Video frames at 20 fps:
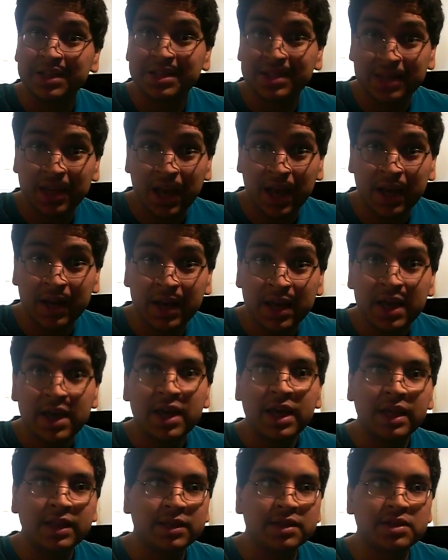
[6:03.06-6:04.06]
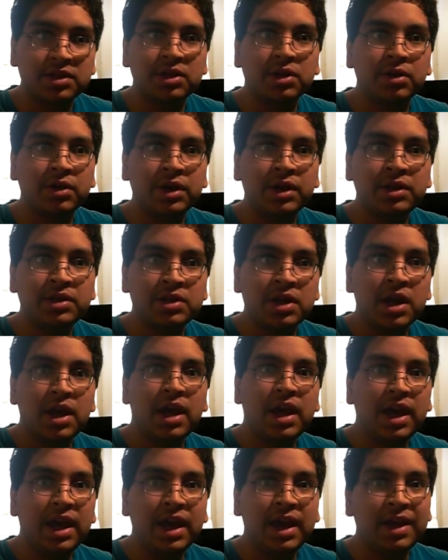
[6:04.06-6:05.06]
said, in the series,
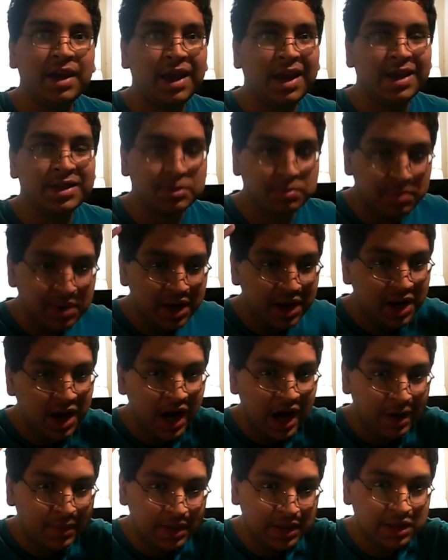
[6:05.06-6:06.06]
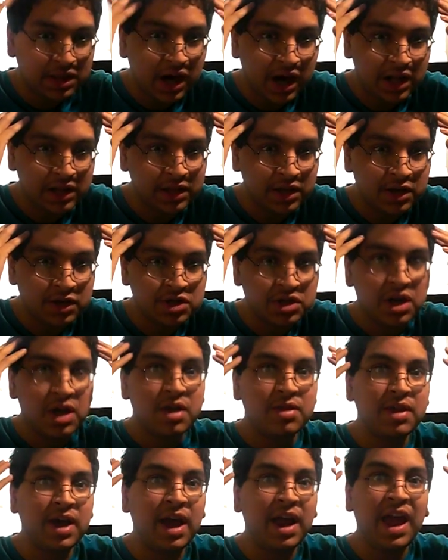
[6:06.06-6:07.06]
it has been common knowledge
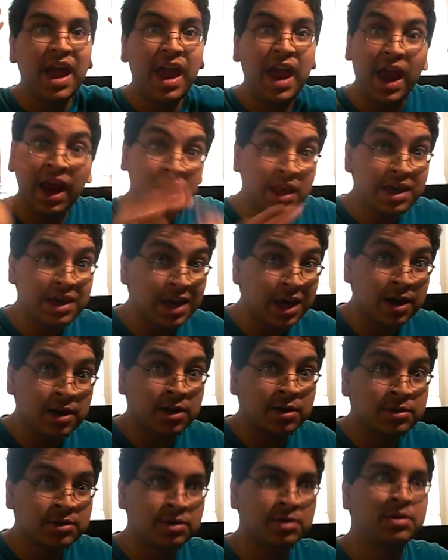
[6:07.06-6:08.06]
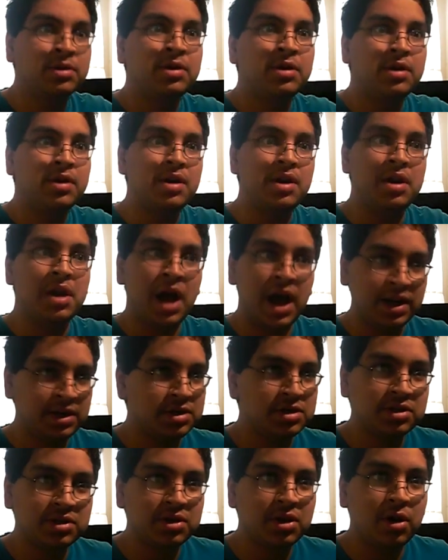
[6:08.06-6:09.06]
that any character, not
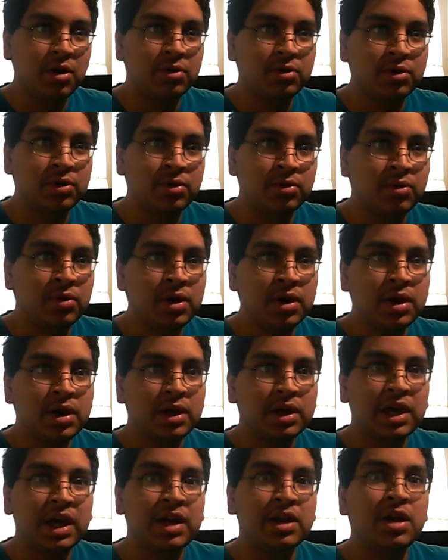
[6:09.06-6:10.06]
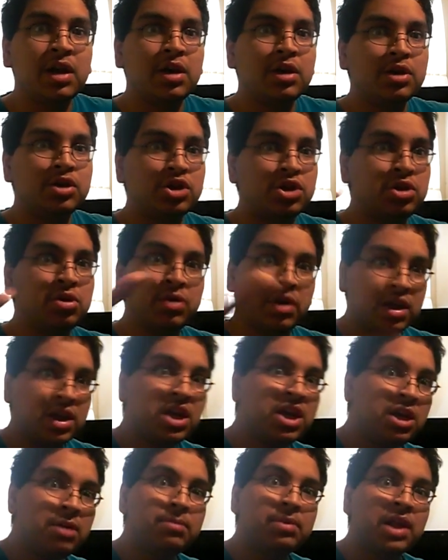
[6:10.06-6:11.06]
just Goku, can shoot a
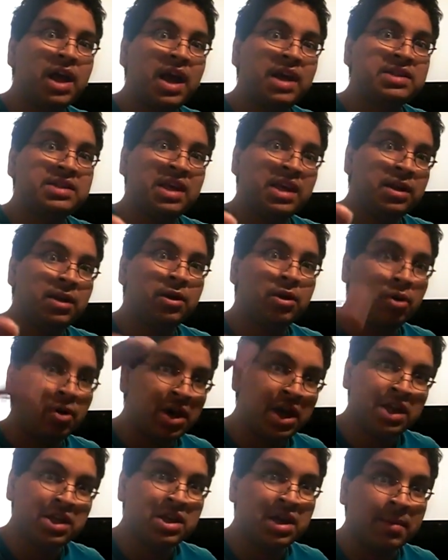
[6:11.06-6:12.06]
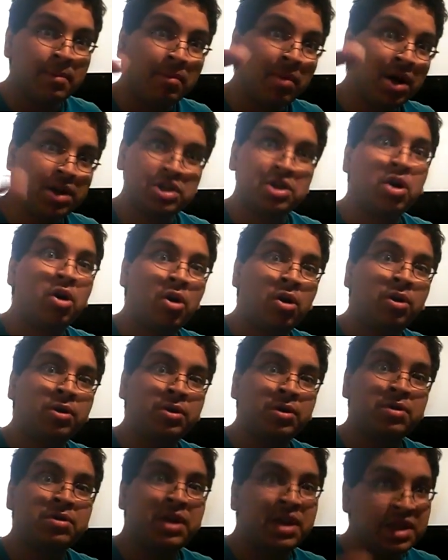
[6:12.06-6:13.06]
ki blast and it'll hit you much
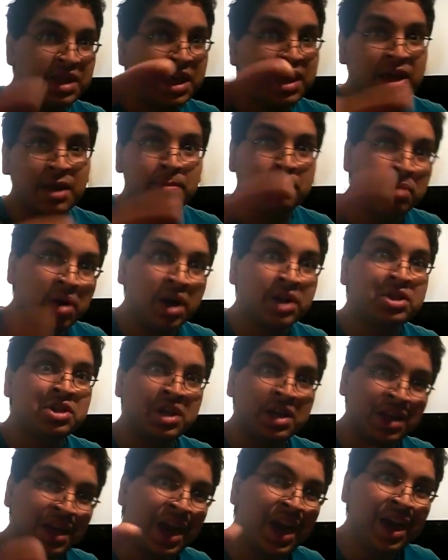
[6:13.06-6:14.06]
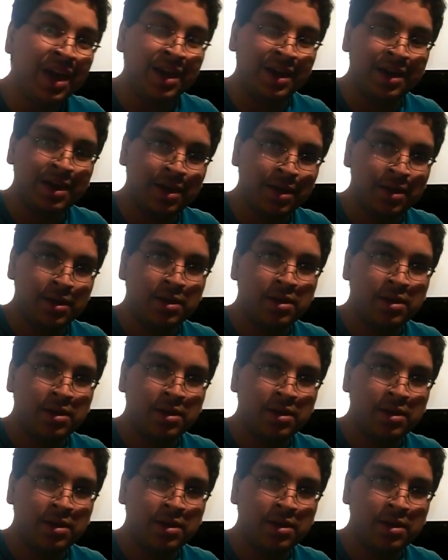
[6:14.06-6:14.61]
harder than they can punch and kick.